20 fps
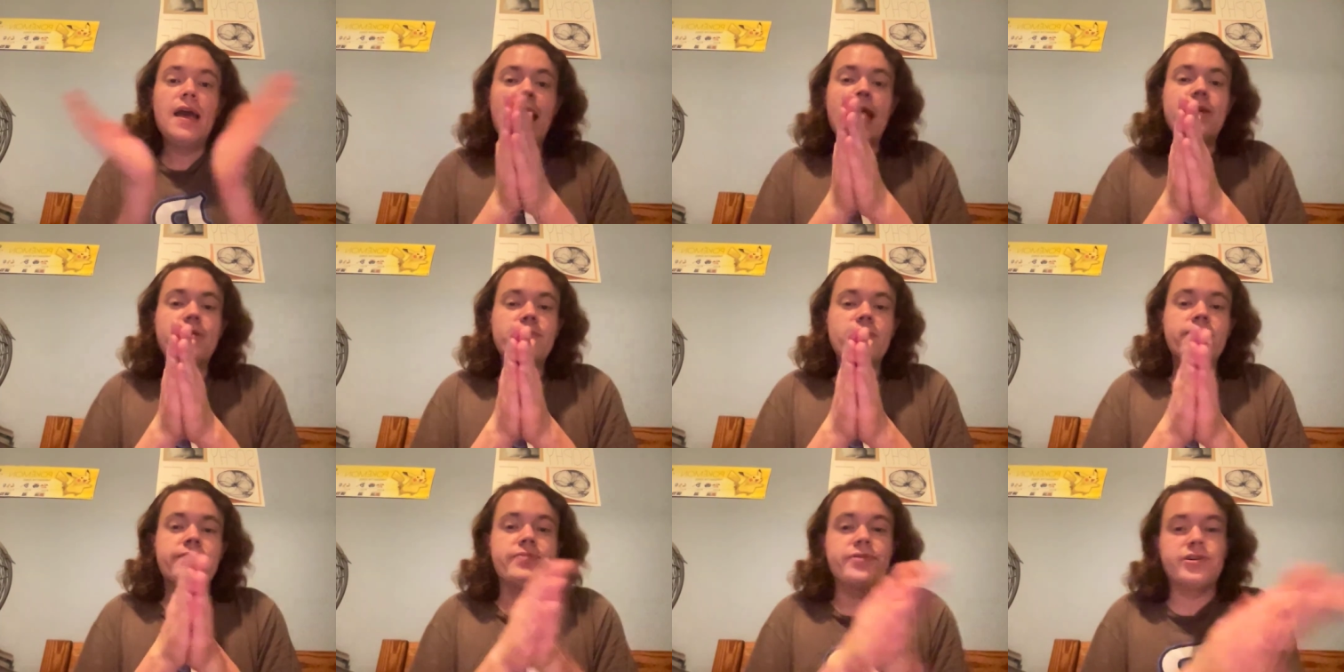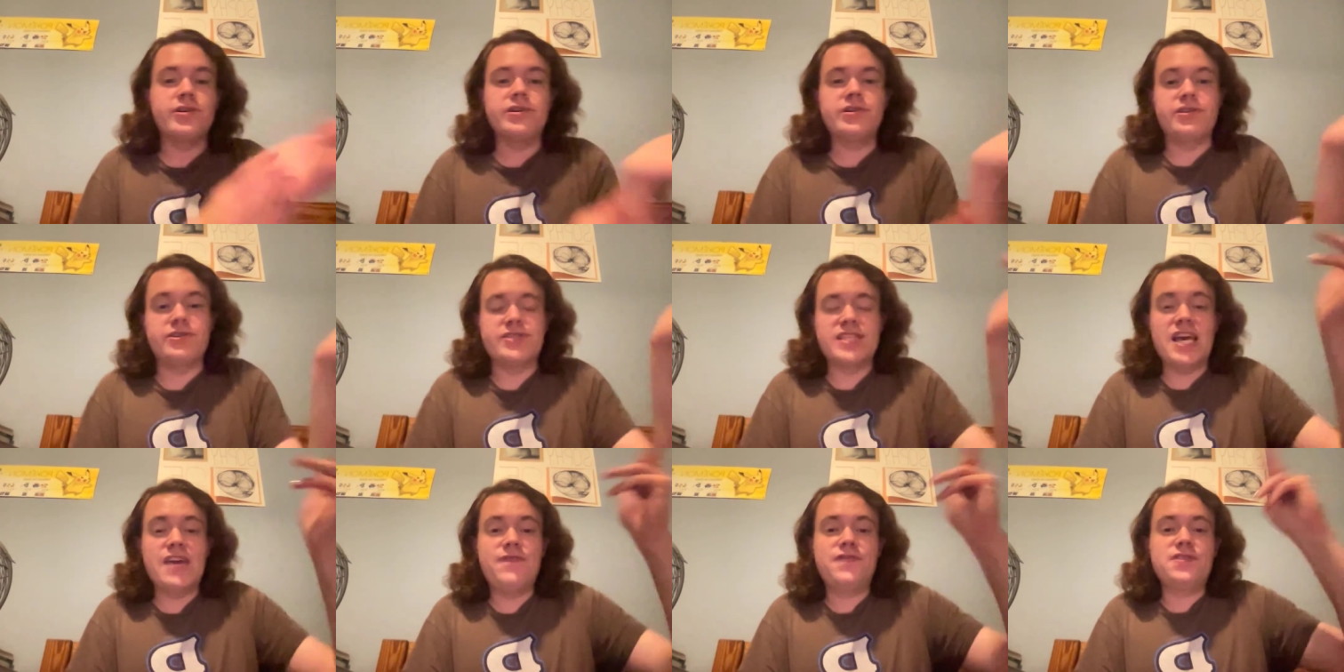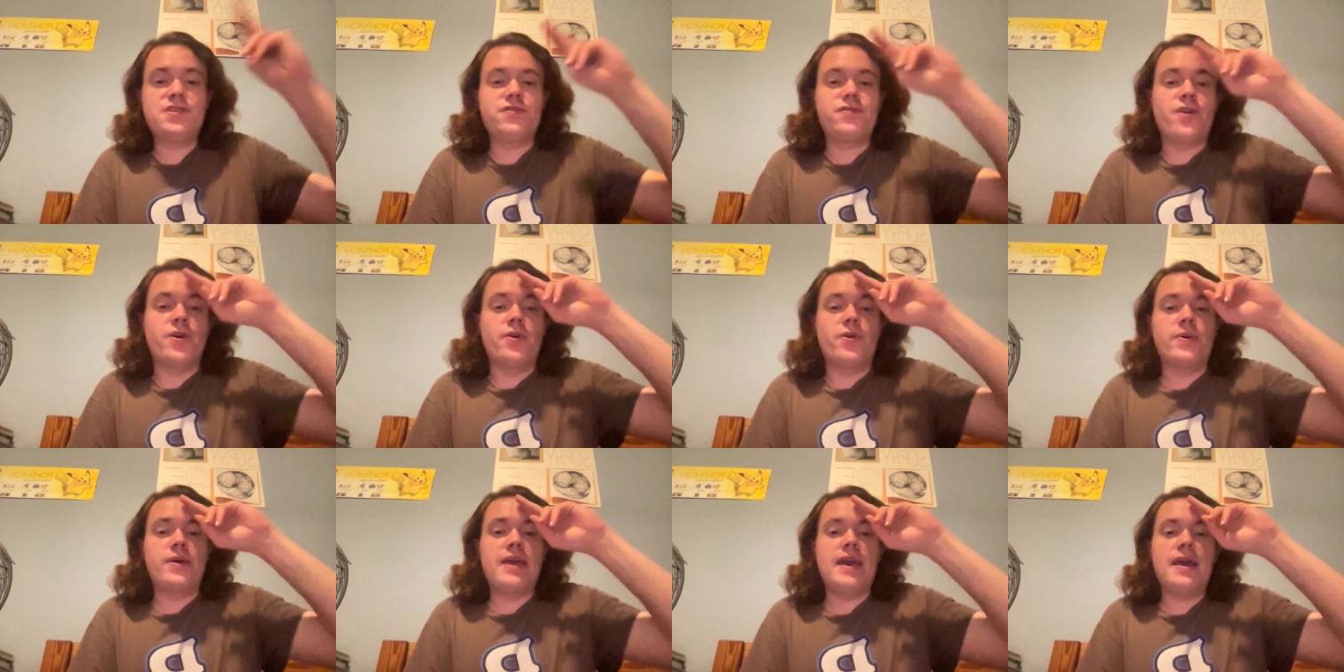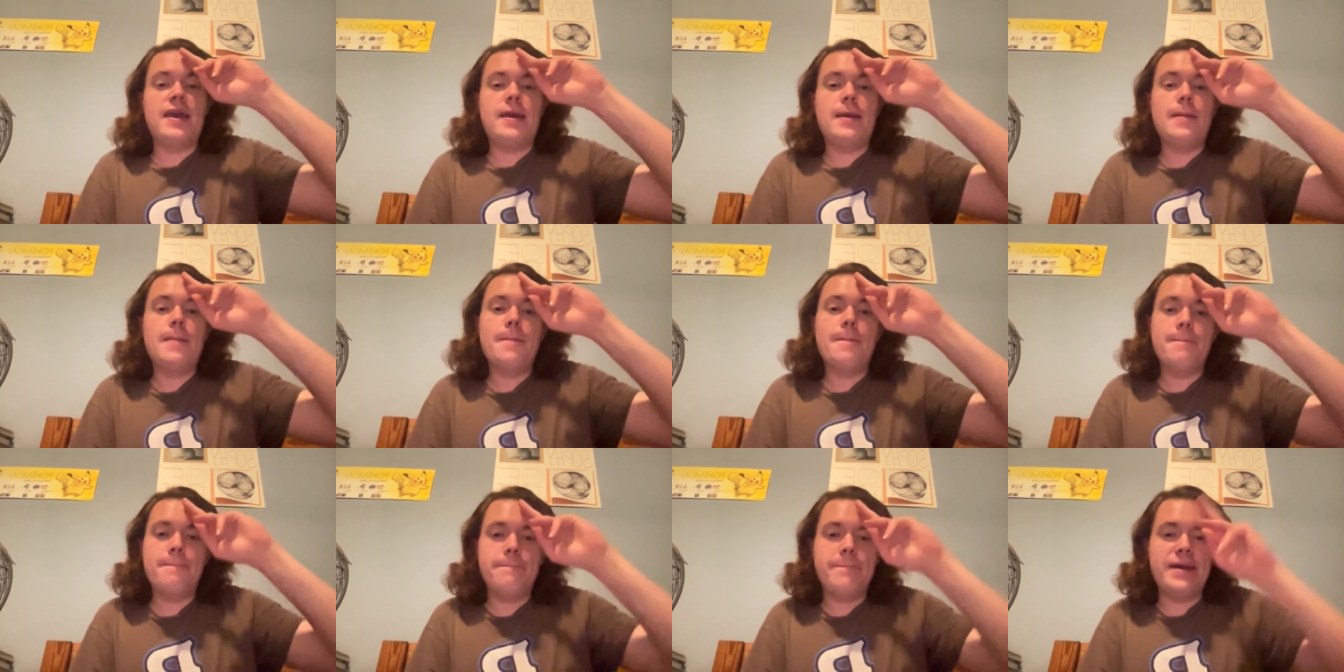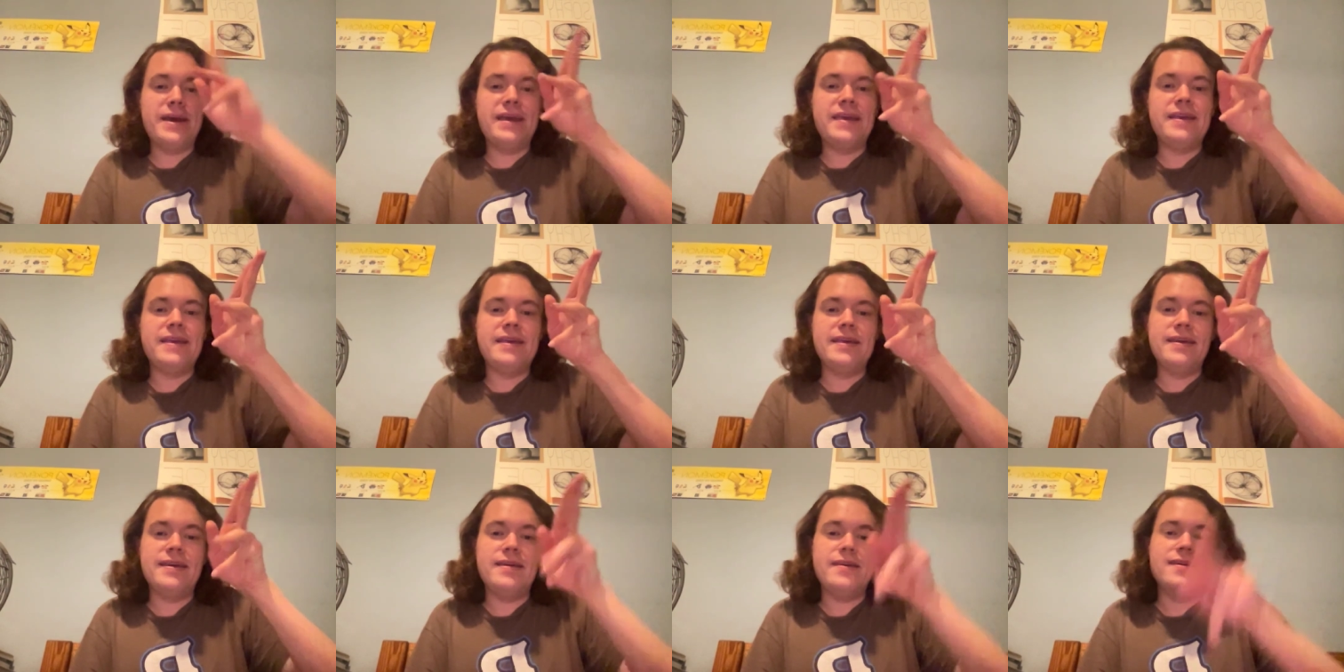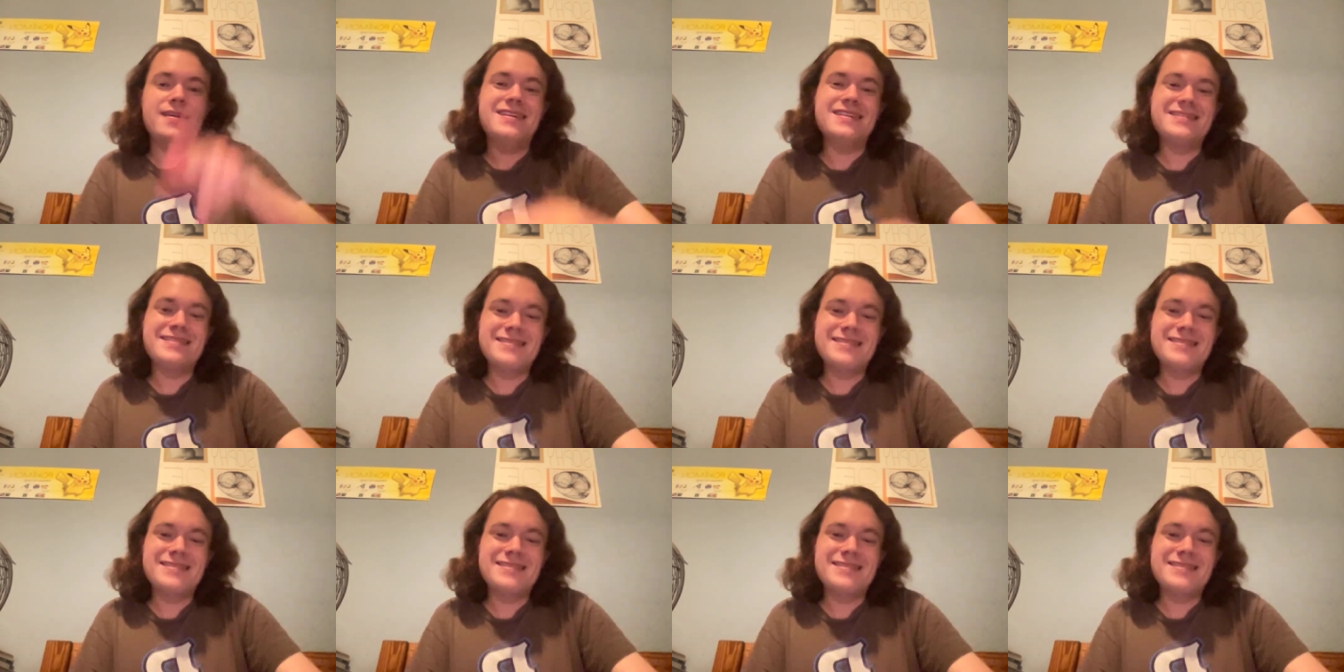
And remember, your life is your own, okay? Bye!